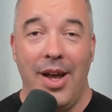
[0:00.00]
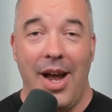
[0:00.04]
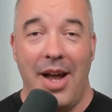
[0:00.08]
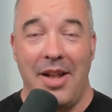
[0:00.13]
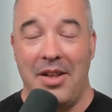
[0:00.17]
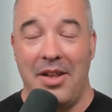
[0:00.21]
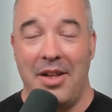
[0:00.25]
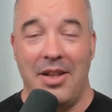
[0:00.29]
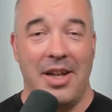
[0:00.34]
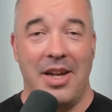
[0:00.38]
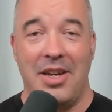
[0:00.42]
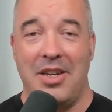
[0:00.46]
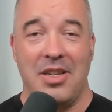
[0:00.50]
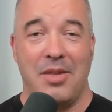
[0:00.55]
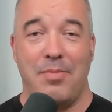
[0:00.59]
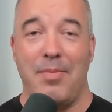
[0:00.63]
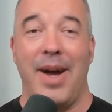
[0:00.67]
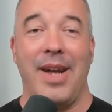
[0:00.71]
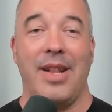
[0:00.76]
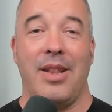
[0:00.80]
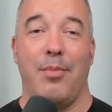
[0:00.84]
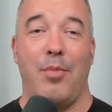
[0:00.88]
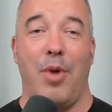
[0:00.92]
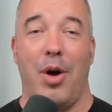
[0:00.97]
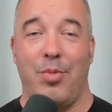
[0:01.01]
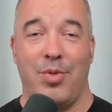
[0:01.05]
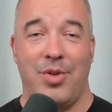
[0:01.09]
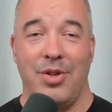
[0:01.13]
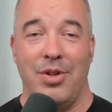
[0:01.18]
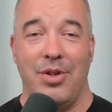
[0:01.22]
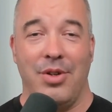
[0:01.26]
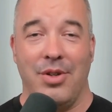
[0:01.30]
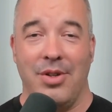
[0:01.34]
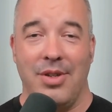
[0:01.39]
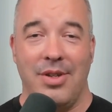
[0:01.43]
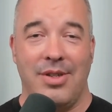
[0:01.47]
and then they just made them
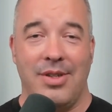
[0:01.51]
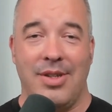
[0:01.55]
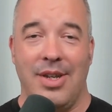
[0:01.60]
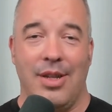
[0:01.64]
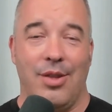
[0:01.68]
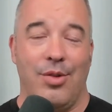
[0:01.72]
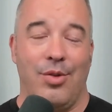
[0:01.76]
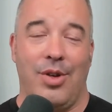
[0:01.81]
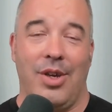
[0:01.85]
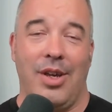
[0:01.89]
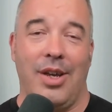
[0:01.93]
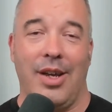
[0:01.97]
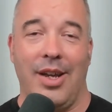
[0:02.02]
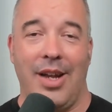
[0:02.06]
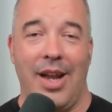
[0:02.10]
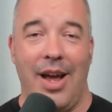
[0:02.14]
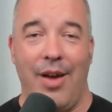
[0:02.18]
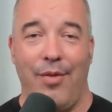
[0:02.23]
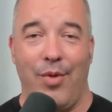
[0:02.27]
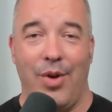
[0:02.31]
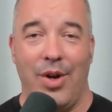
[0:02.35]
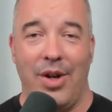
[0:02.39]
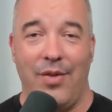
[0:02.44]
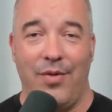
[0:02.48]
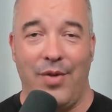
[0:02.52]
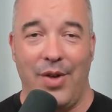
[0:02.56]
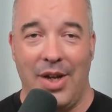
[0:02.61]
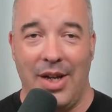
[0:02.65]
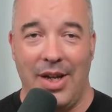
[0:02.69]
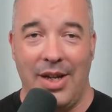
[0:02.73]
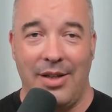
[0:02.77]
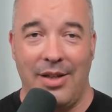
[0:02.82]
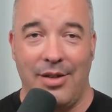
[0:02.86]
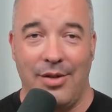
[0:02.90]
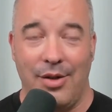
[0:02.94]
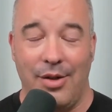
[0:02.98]
optional and said, look, you can have one if you
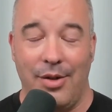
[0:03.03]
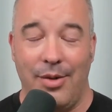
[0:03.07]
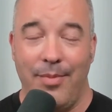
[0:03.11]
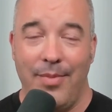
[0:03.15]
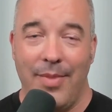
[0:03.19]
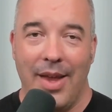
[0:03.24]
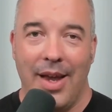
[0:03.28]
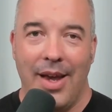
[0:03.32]
need to.